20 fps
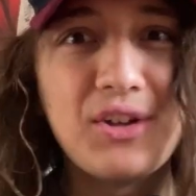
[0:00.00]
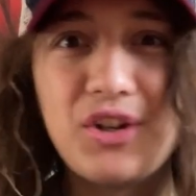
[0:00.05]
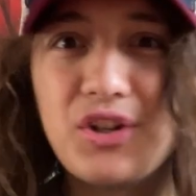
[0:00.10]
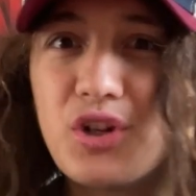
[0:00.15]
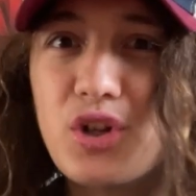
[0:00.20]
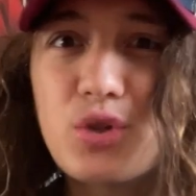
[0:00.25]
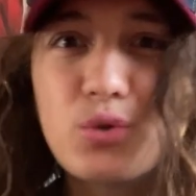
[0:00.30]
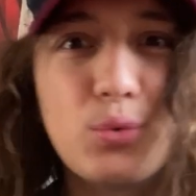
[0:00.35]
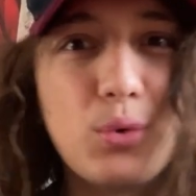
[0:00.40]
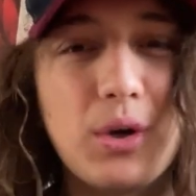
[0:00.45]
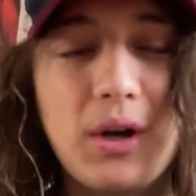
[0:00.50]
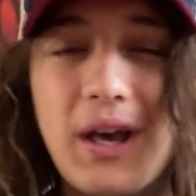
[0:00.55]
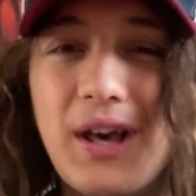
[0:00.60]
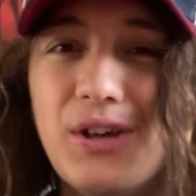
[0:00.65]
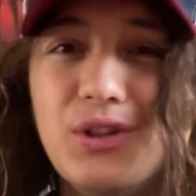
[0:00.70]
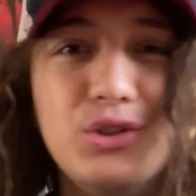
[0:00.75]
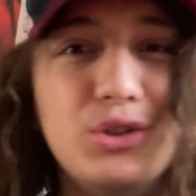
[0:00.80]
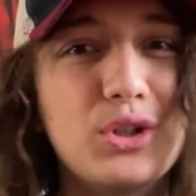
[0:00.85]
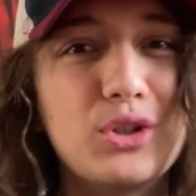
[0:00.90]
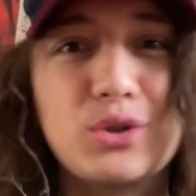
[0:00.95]
it
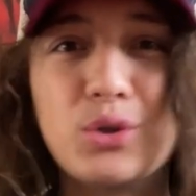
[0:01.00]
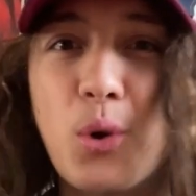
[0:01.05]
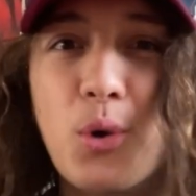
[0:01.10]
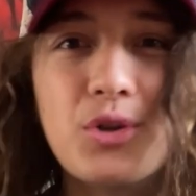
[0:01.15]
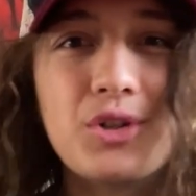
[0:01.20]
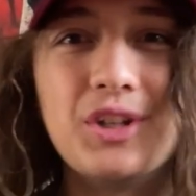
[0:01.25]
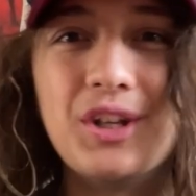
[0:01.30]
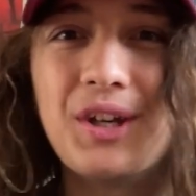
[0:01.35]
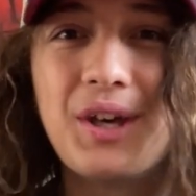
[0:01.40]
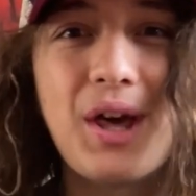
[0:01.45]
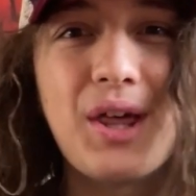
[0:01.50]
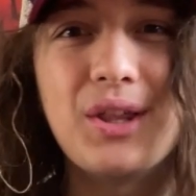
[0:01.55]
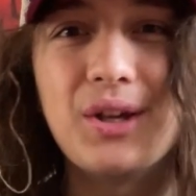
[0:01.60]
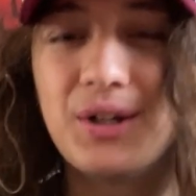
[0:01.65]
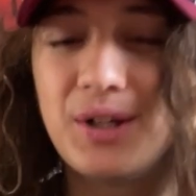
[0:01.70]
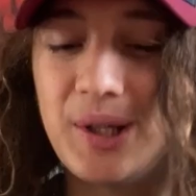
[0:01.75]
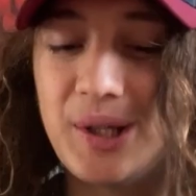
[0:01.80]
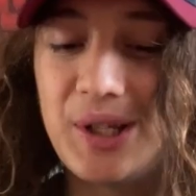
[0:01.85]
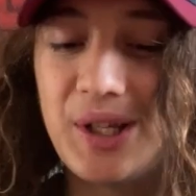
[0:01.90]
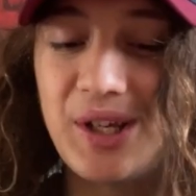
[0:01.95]
just goes
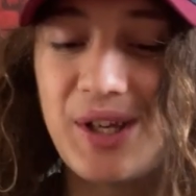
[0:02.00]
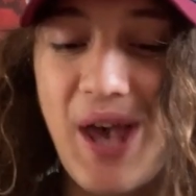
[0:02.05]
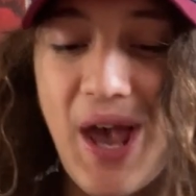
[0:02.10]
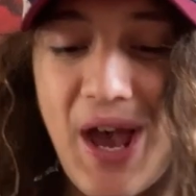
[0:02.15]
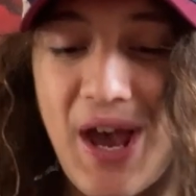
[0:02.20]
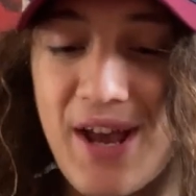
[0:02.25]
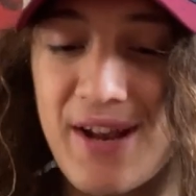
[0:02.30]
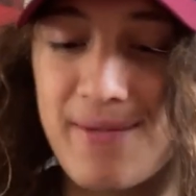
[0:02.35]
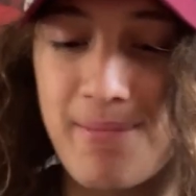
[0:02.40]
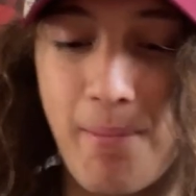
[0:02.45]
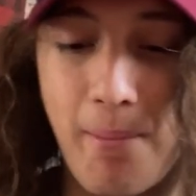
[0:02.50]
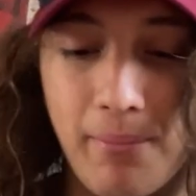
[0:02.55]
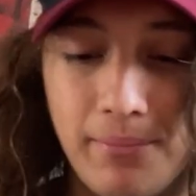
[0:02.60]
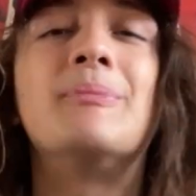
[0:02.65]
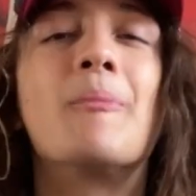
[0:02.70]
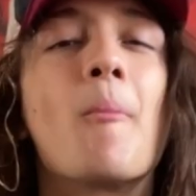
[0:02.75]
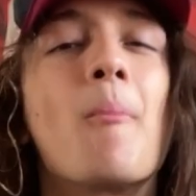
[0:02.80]
together again.